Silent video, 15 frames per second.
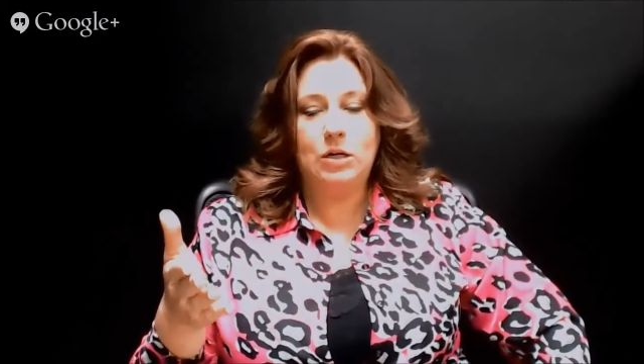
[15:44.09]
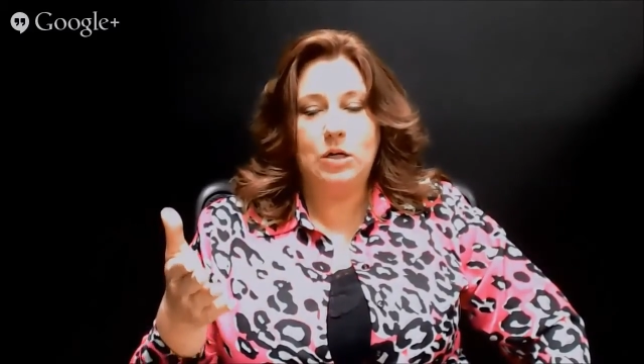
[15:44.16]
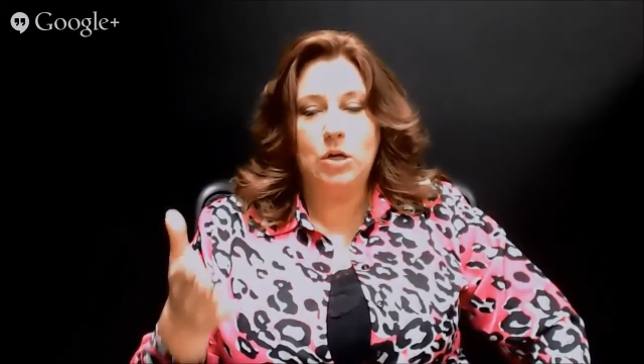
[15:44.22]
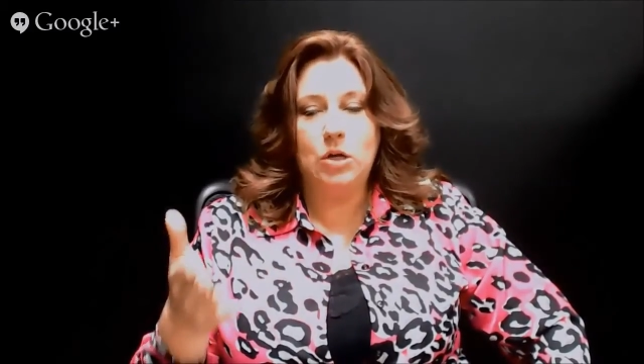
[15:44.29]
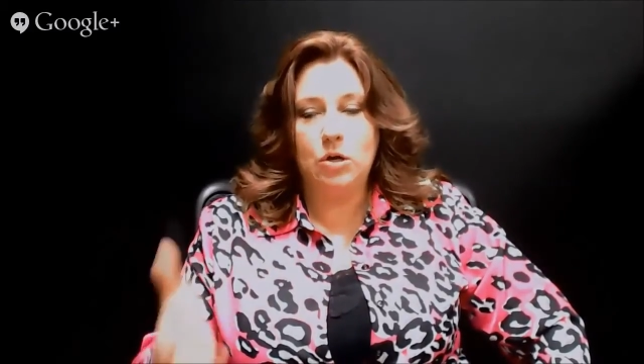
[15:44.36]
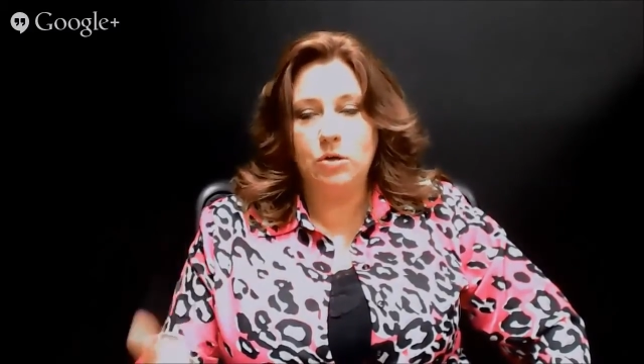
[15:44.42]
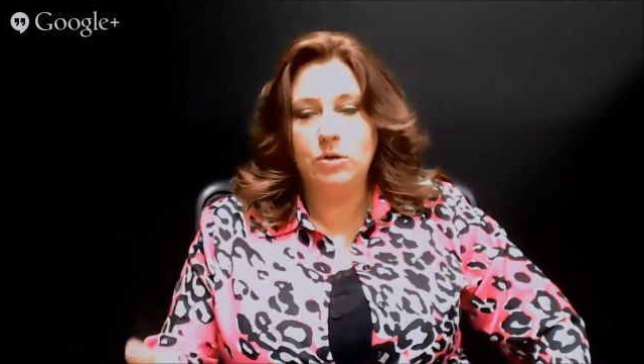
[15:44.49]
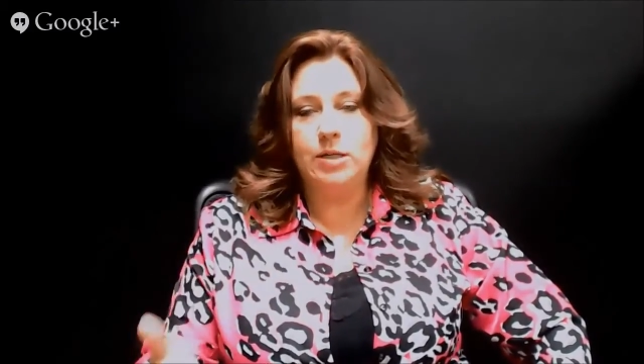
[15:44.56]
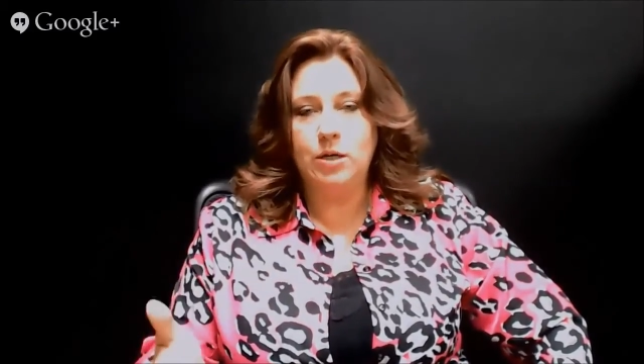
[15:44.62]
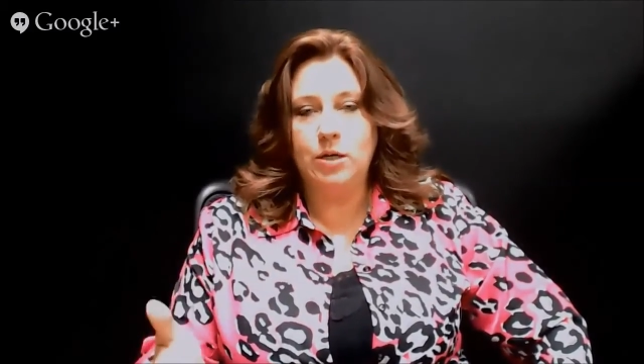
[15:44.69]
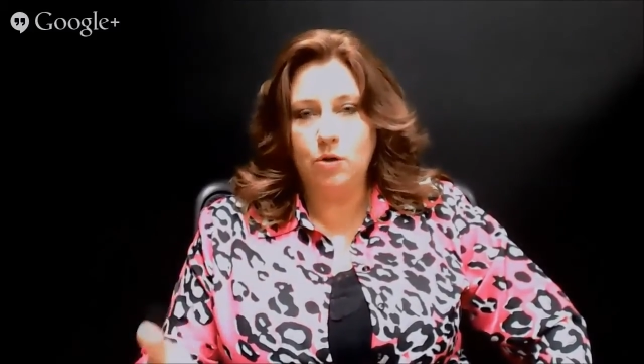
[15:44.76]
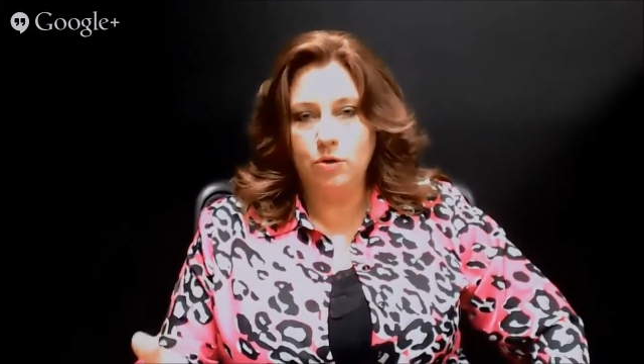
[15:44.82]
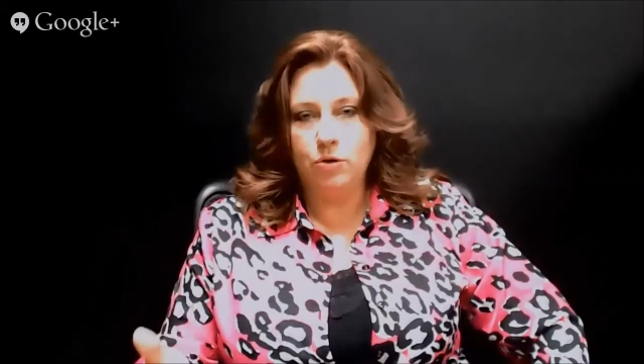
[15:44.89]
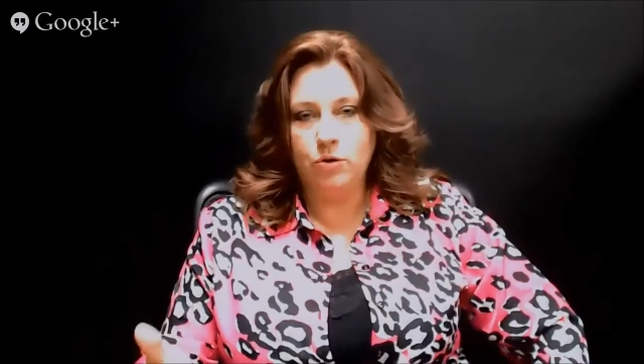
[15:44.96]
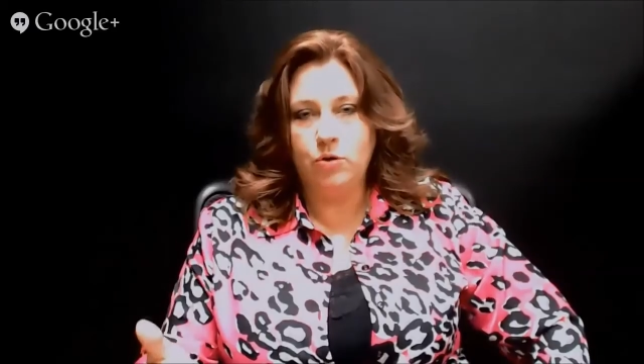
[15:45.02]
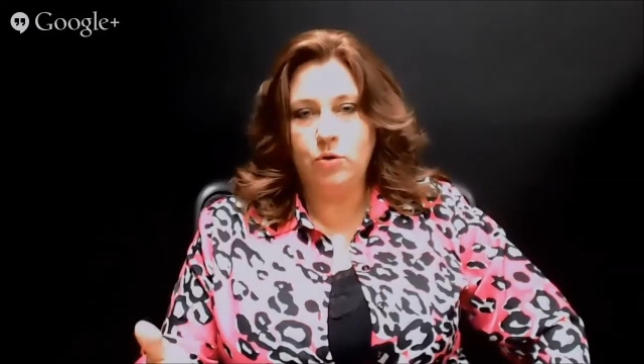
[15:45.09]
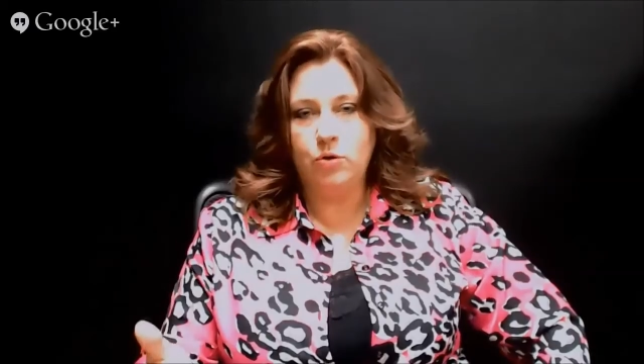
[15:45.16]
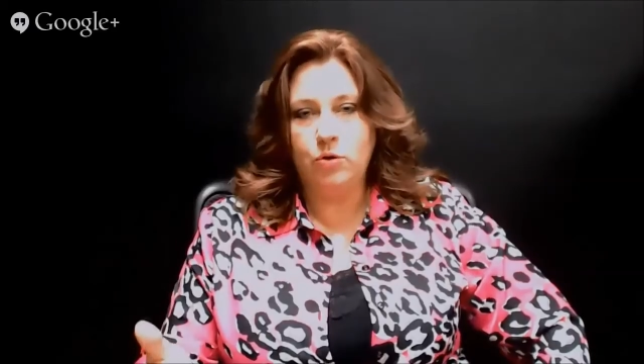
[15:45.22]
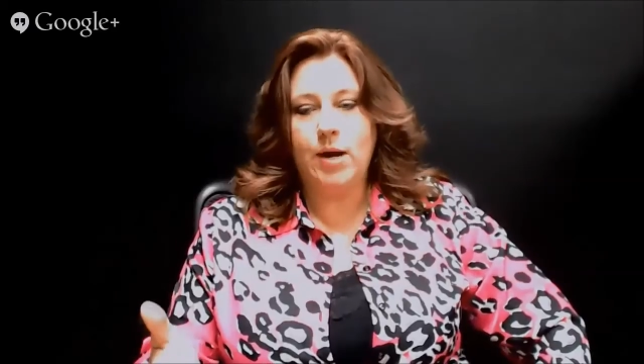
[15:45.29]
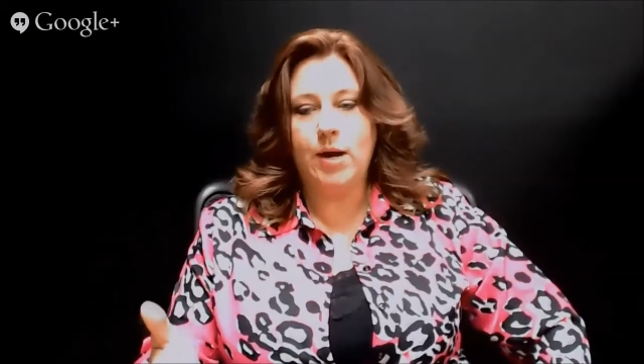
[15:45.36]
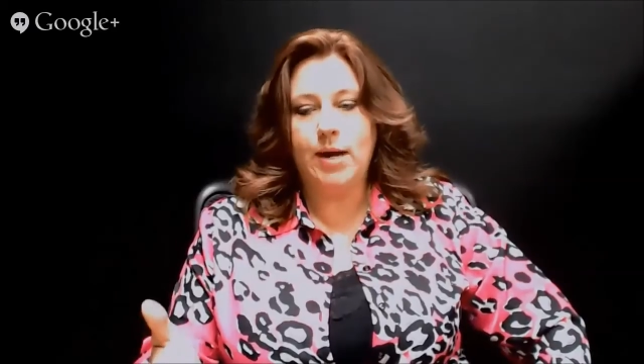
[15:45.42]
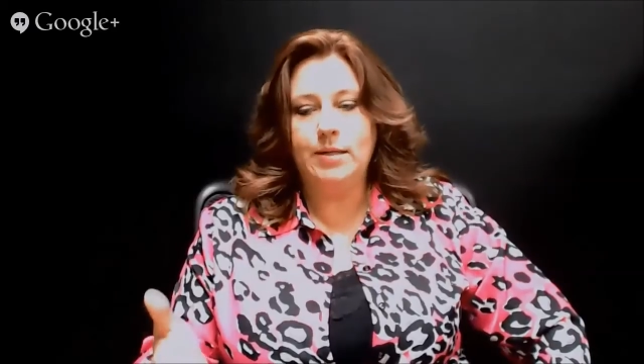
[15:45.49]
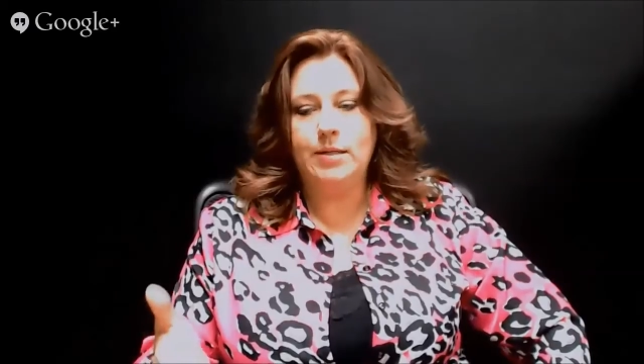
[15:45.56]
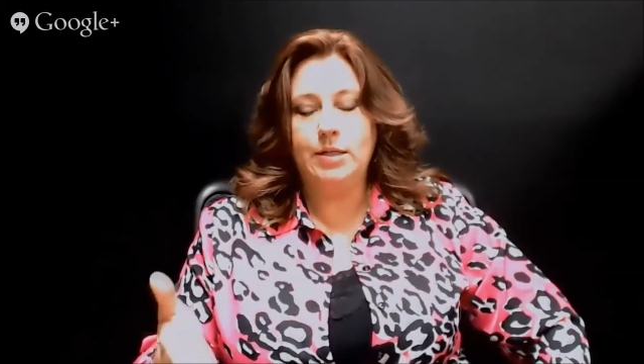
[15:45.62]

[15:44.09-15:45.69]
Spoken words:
using your story